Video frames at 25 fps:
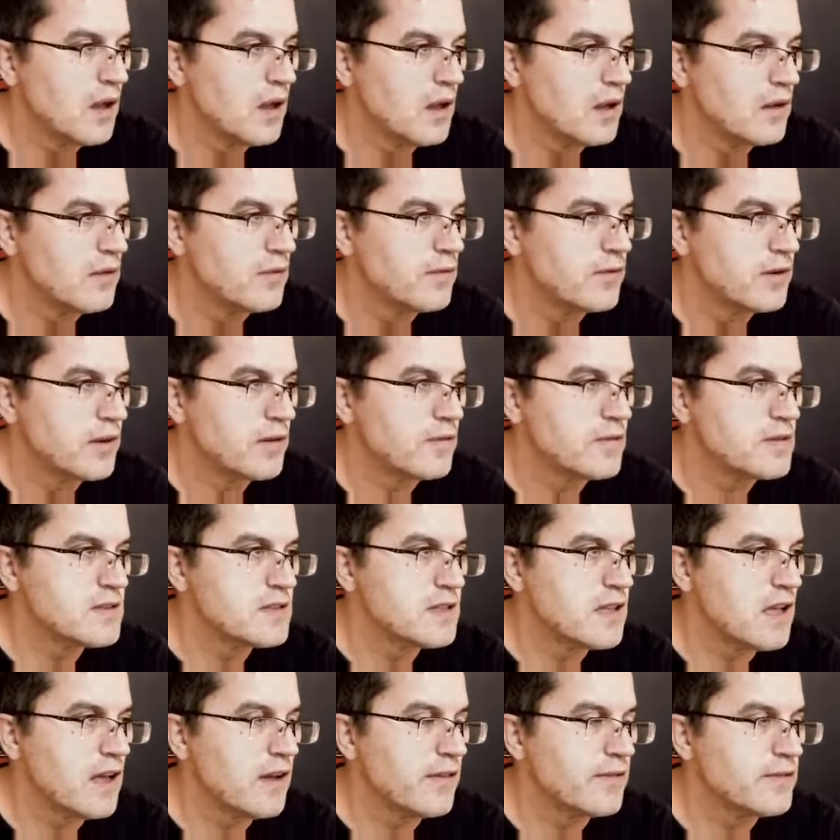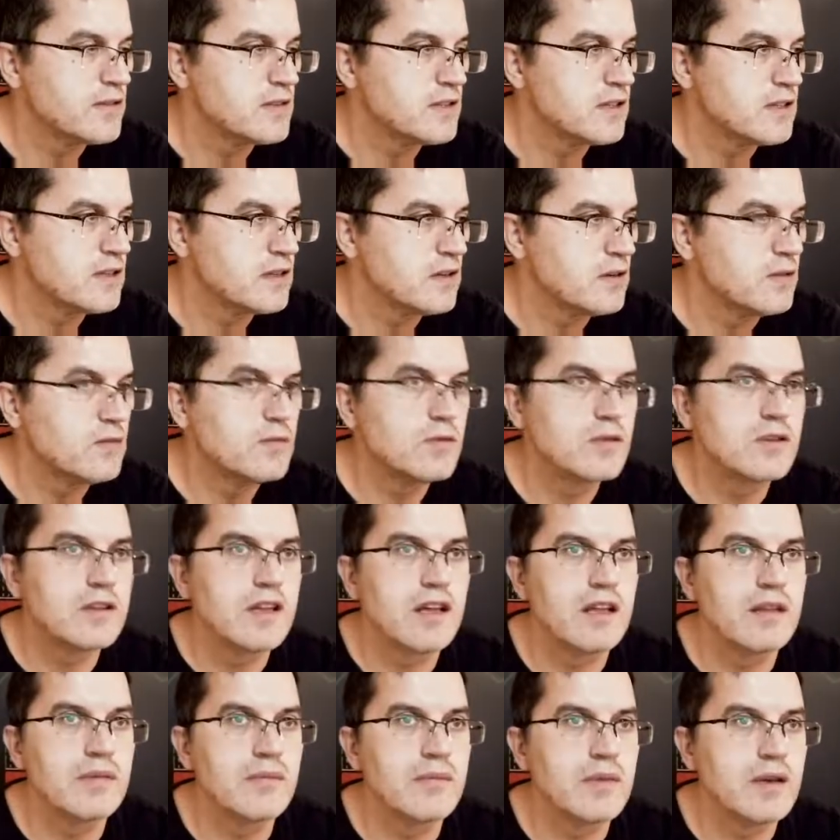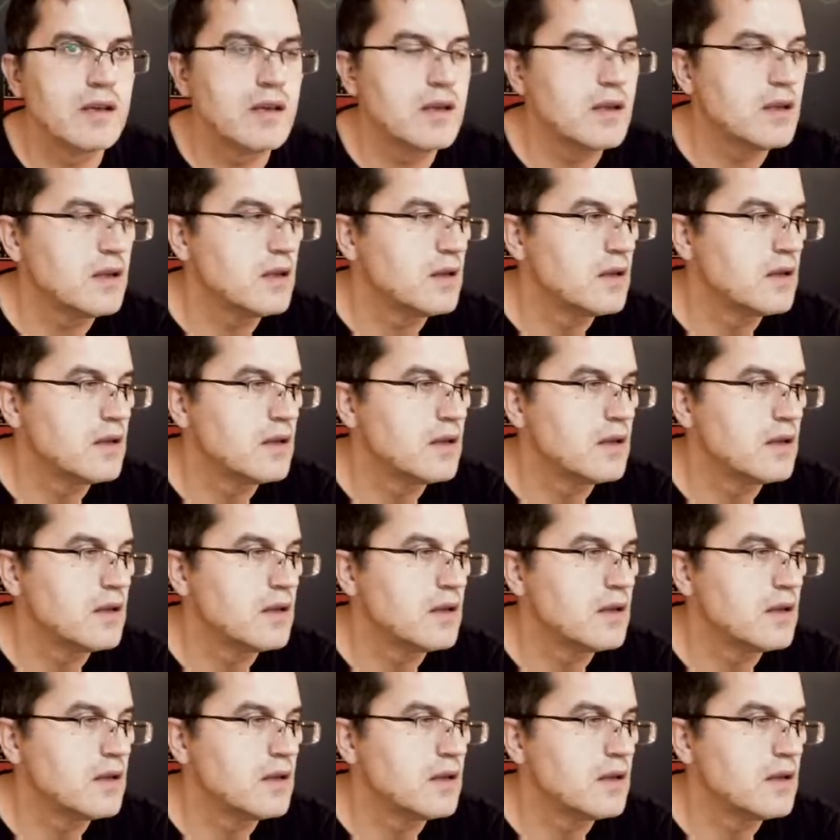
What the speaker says: Frequency F0 would then be